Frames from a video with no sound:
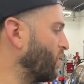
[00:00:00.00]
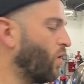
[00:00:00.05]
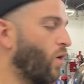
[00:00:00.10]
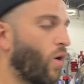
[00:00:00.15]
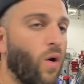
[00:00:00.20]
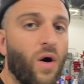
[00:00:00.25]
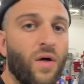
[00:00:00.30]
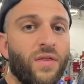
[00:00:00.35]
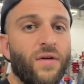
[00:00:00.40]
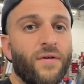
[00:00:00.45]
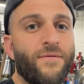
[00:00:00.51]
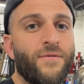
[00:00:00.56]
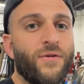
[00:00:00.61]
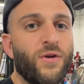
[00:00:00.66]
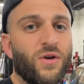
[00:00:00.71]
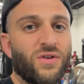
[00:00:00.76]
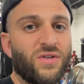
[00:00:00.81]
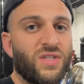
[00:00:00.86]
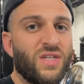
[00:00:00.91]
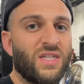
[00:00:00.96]
All the
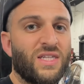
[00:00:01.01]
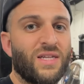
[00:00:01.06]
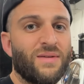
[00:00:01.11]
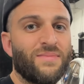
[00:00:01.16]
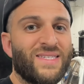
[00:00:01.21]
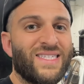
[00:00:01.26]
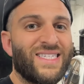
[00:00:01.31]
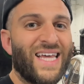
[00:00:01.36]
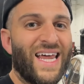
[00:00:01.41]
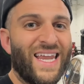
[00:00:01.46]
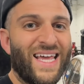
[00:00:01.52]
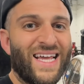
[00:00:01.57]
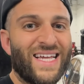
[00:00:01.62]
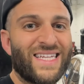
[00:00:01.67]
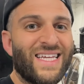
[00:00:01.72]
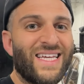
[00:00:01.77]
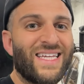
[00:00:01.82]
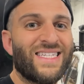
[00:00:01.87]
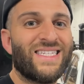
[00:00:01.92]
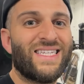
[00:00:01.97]
fuel system settings
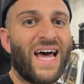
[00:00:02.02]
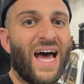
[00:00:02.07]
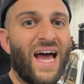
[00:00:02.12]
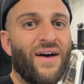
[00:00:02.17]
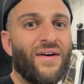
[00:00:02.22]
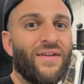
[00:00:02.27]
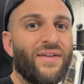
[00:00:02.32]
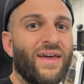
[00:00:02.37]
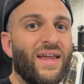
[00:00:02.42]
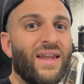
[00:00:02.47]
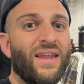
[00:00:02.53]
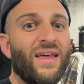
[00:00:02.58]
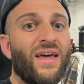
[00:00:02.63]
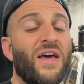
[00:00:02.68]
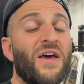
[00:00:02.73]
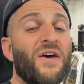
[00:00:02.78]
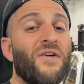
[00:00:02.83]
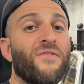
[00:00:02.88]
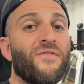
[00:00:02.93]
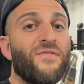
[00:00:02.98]
is dialed in
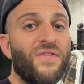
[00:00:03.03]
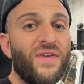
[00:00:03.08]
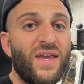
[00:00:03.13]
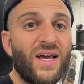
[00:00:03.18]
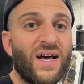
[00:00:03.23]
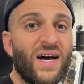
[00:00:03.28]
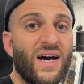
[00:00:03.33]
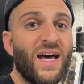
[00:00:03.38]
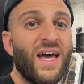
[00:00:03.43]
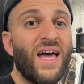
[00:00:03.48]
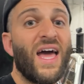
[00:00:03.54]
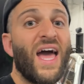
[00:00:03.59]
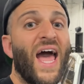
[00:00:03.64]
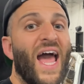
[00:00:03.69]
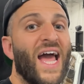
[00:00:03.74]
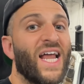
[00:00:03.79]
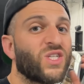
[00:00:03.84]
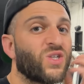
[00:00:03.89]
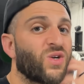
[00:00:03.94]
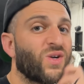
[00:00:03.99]
via
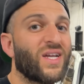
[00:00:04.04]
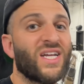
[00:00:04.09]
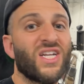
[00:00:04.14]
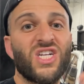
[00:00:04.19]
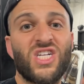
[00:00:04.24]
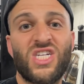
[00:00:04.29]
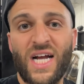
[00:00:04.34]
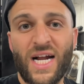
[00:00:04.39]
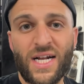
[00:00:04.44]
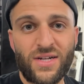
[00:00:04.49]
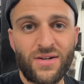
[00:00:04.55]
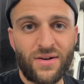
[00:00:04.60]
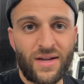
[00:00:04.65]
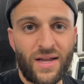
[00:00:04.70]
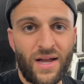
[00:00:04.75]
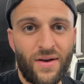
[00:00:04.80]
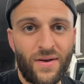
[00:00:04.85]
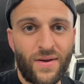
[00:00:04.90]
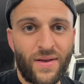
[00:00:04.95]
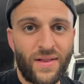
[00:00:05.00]
entering injector
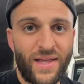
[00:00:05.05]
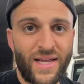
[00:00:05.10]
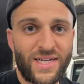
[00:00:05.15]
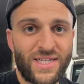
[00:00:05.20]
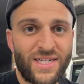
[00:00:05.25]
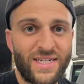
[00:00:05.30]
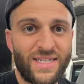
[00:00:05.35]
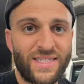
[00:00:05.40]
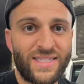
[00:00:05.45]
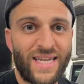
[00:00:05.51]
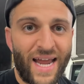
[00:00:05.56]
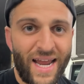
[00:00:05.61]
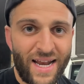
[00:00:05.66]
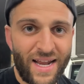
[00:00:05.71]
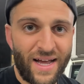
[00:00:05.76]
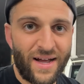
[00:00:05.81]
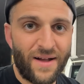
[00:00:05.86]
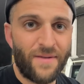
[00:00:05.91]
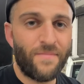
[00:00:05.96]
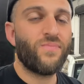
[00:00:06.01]
calculation
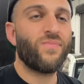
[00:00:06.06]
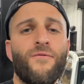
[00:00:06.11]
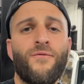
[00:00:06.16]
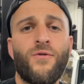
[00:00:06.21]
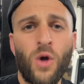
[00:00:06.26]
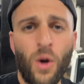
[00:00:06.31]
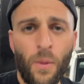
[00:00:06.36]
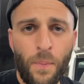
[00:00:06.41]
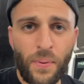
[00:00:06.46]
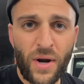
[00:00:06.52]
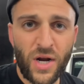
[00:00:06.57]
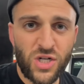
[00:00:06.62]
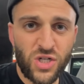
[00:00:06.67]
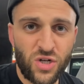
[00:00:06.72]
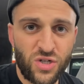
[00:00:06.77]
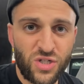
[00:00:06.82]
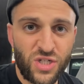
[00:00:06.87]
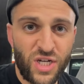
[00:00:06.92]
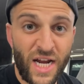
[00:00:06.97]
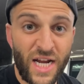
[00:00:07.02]
data, fuel pressure
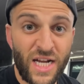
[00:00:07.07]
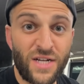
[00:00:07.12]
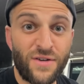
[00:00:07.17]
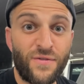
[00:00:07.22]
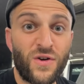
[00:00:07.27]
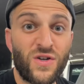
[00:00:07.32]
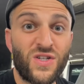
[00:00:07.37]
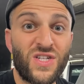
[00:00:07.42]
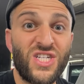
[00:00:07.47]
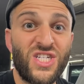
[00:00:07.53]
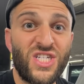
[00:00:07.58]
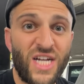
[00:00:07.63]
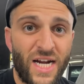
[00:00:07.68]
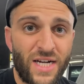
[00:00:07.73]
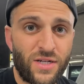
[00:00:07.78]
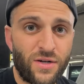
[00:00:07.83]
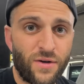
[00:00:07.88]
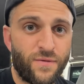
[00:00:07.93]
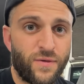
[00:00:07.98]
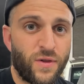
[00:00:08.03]
change versus
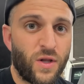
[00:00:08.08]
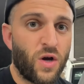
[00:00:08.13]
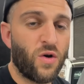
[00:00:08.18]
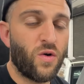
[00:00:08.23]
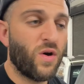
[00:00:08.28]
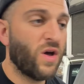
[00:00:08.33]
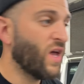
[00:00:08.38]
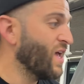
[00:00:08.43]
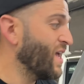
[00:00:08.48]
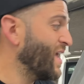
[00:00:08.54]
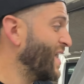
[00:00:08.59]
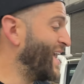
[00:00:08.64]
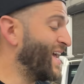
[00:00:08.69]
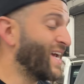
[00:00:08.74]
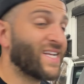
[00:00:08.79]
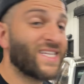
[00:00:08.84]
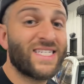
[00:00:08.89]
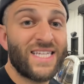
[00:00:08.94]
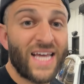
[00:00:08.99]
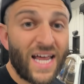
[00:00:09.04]
injector flow,
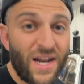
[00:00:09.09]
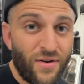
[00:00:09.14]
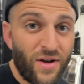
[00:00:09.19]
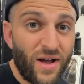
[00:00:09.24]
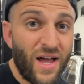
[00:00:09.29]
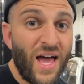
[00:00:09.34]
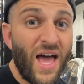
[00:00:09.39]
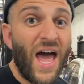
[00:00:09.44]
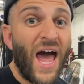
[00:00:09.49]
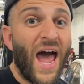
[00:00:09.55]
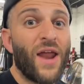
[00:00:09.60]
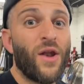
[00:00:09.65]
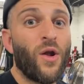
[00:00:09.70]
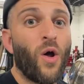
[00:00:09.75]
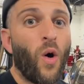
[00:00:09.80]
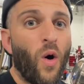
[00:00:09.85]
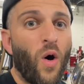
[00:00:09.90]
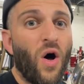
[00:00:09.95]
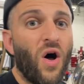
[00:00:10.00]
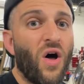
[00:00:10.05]
etc. And
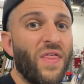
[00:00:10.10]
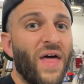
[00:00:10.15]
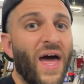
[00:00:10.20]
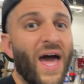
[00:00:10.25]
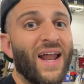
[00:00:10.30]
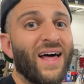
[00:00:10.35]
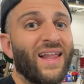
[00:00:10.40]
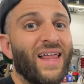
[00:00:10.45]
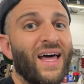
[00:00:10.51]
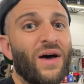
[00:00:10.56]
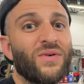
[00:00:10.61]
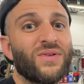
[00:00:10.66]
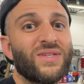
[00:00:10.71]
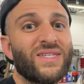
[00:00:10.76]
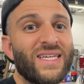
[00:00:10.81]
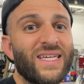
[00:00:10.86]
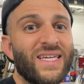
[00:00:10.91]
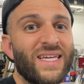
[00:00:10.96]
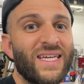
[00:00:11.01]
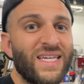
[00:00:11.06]
all that allows
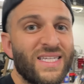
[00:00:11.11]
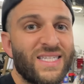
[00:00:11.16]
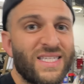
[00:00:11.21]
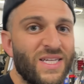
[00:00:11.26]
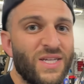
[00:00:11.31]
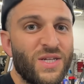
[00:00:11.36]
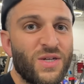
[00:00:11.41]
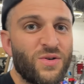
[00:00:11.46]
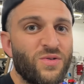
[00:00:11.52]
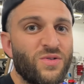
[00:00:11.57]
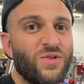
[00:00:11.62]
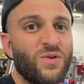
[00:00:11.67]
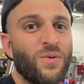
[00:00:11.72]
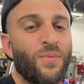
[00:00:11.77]
the ECU to